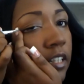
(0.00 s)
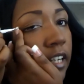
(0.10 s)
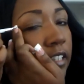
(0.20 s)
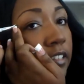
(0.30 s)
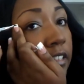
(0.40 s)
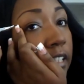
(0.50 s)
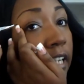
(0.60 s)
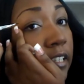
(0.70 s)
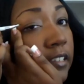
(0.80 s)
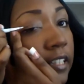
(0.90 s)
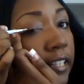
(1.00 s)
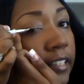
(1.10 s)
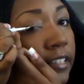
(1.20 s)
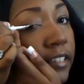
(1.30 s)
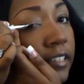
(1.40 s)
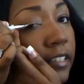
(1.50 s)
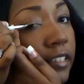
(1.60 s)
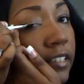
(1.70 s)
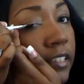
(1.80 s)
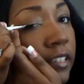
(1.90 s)
I just kind of take it
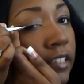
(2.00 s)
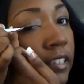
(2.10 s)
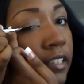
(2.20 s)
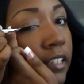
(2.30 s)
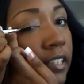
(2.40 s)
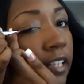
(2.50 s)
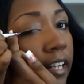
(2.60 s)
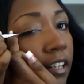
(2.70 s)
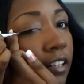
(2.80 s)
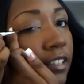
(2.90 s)
out. I